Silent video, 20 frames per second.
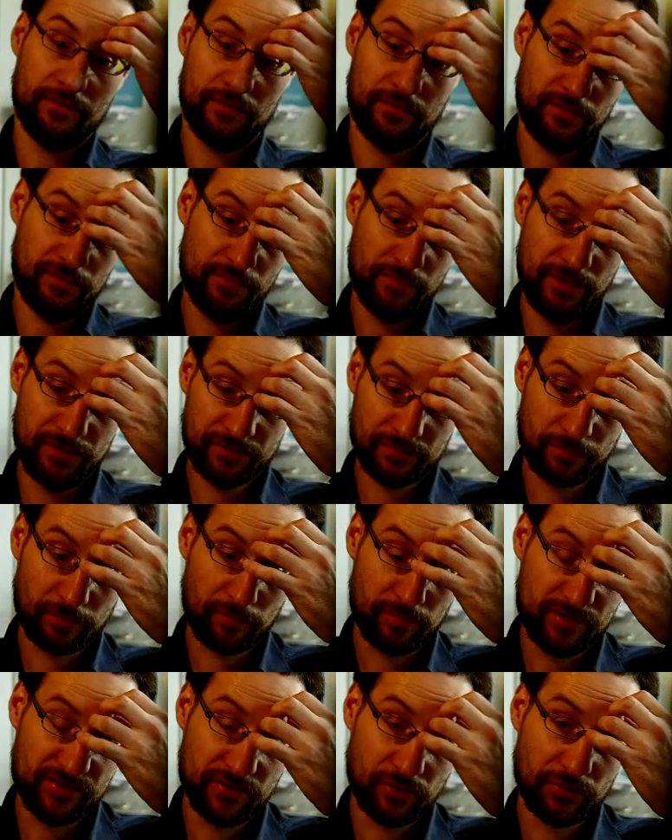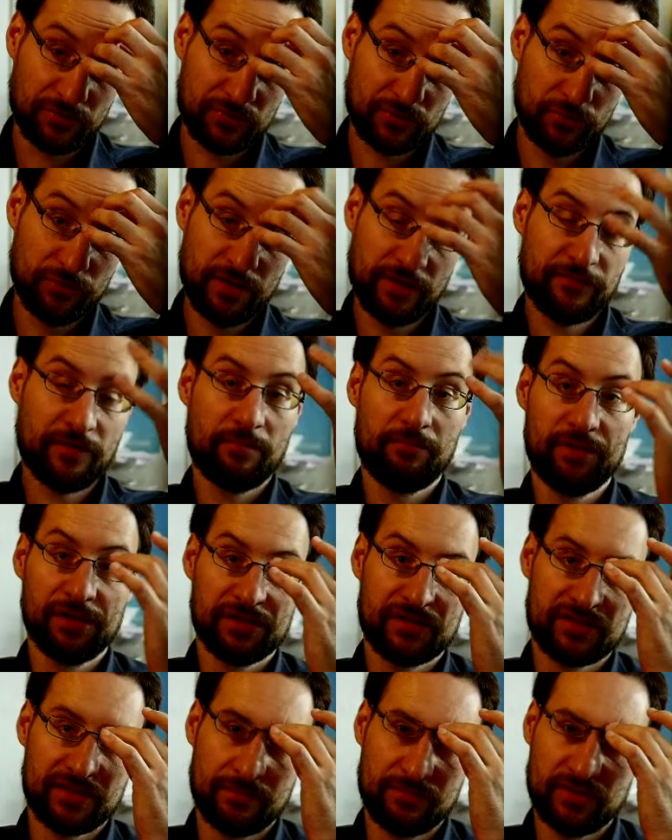Meson, probably those who never
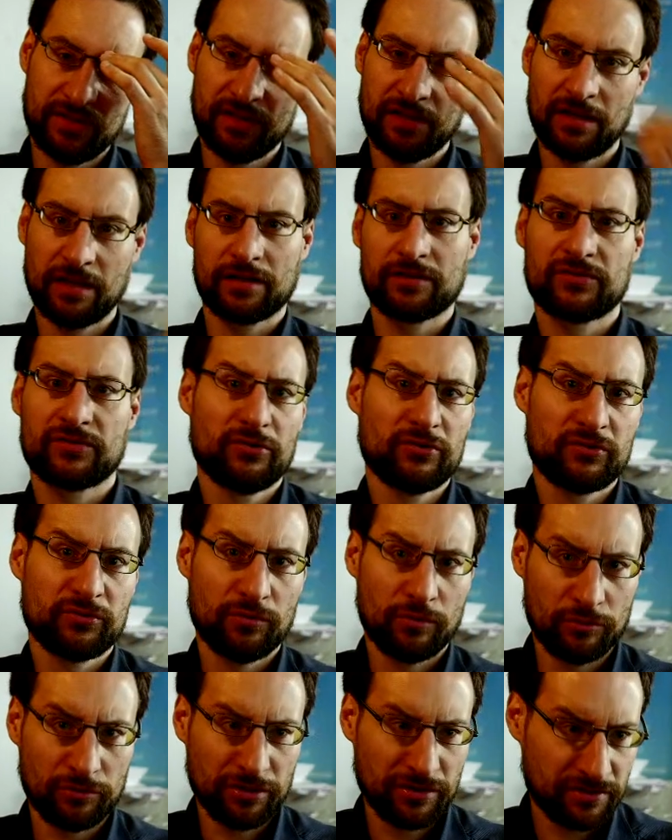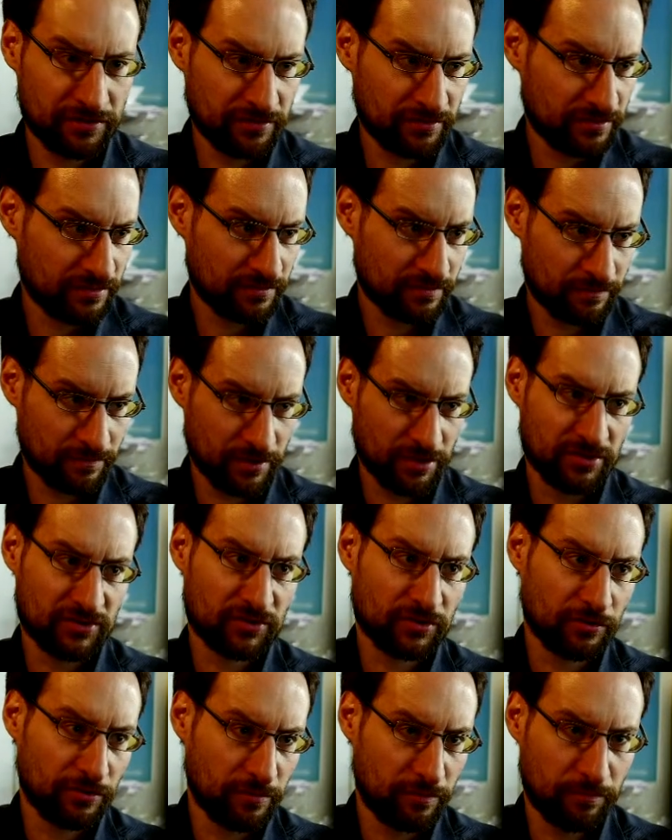built something, like those who only
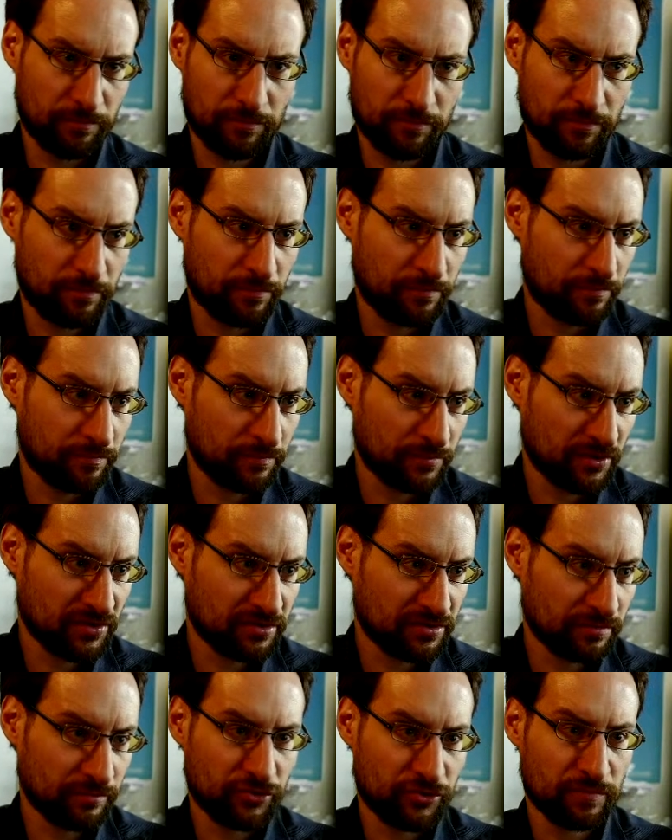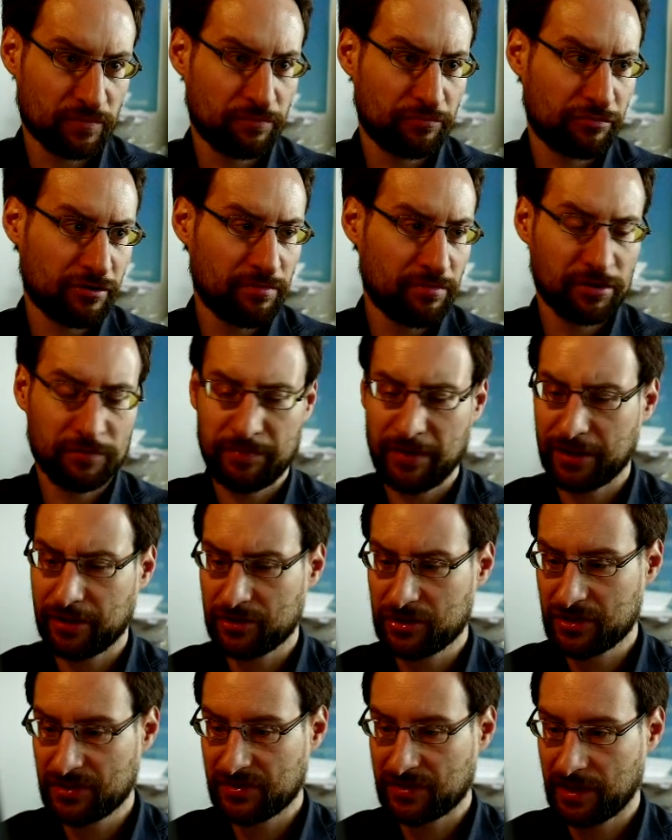install distribution pre-built
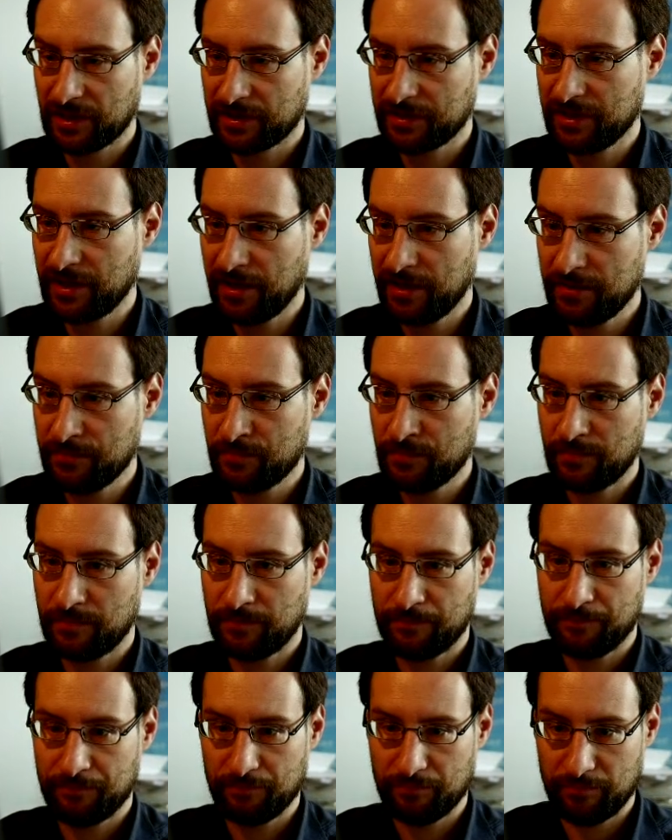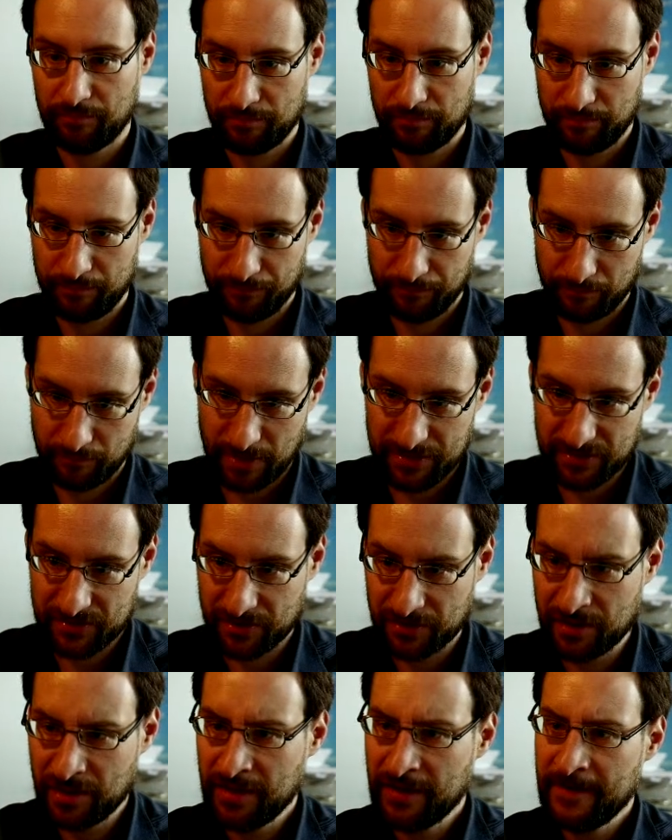packages, like yay,
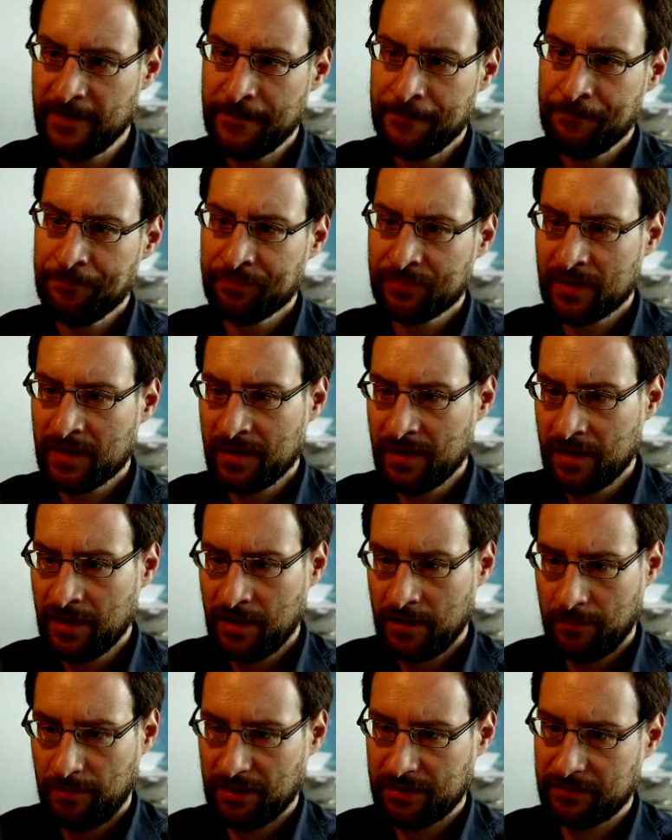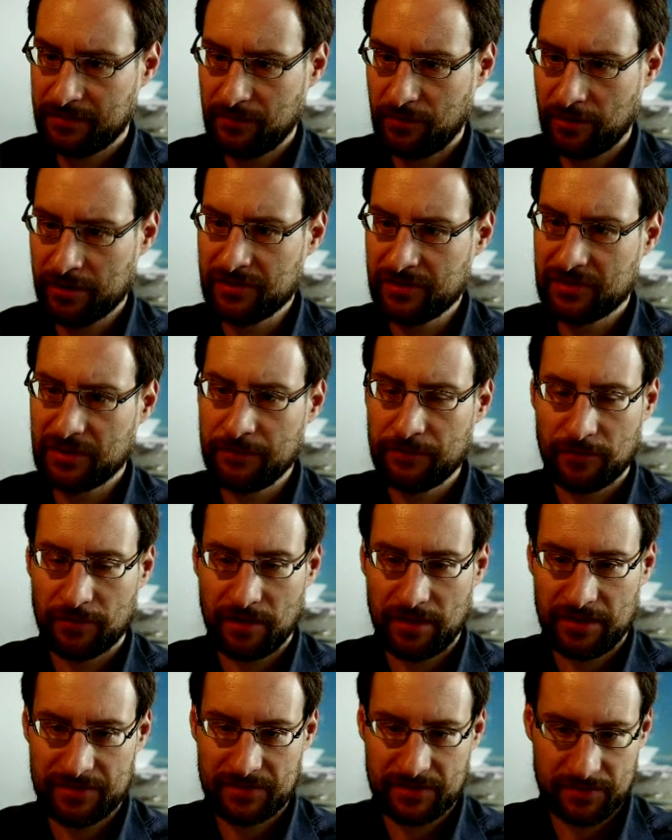Meson. But honestly,
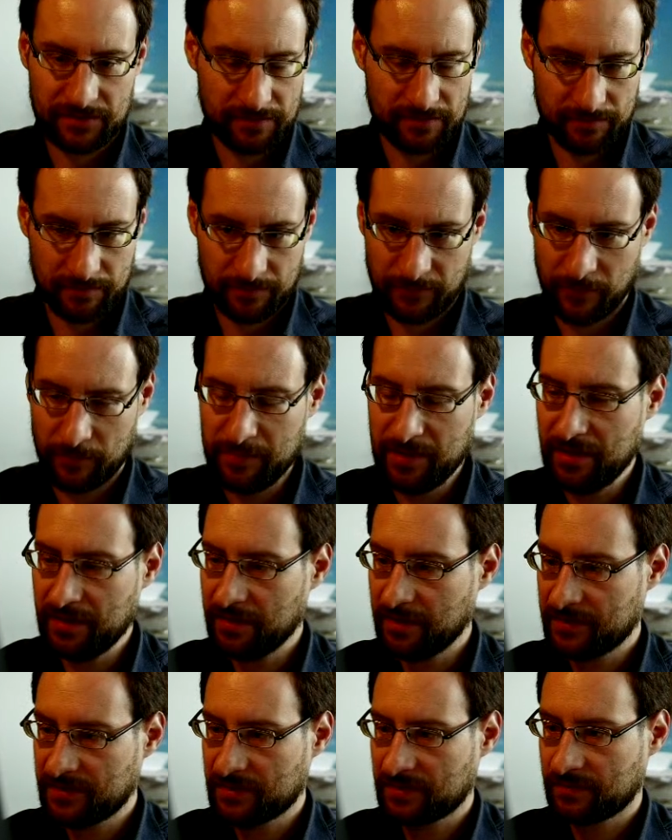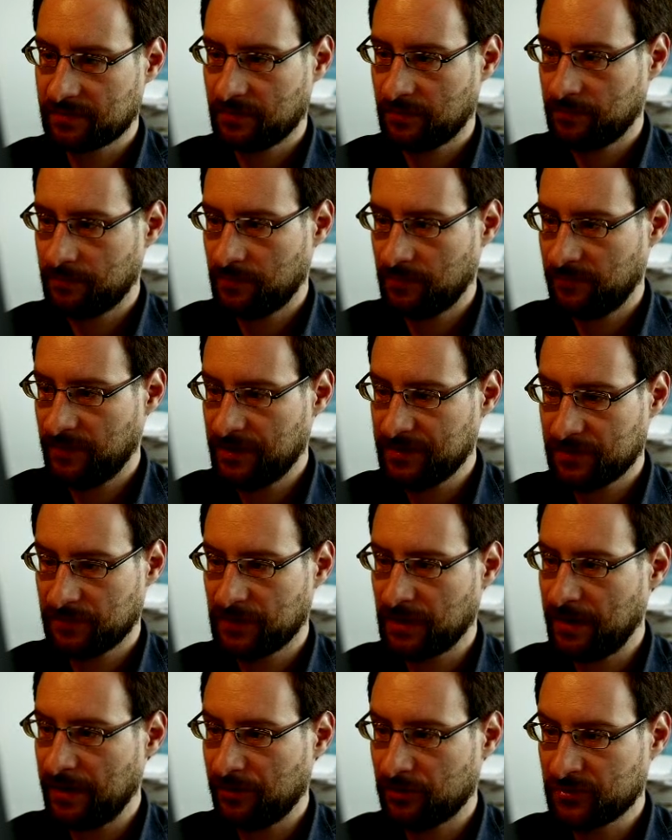for us, for me, it's waste of
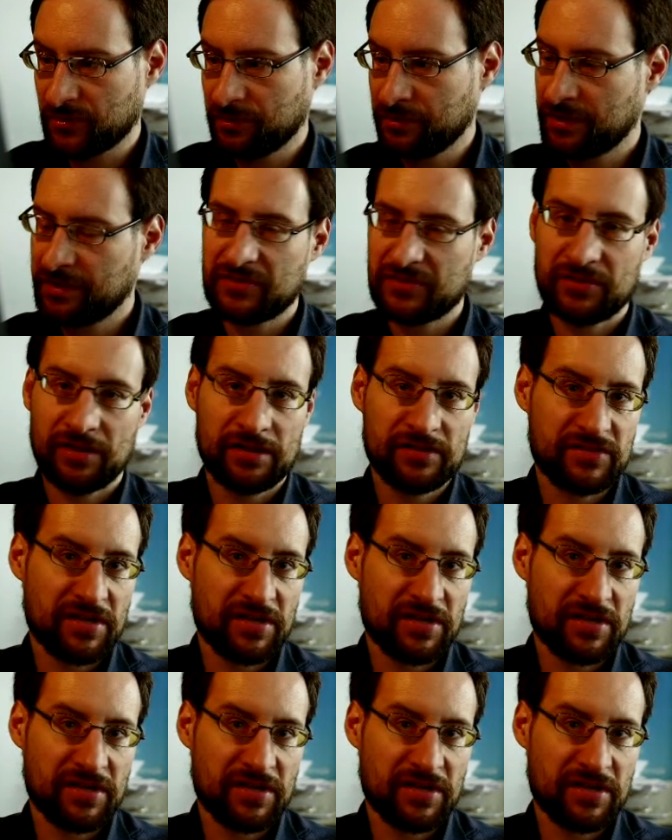time. I also don't understand.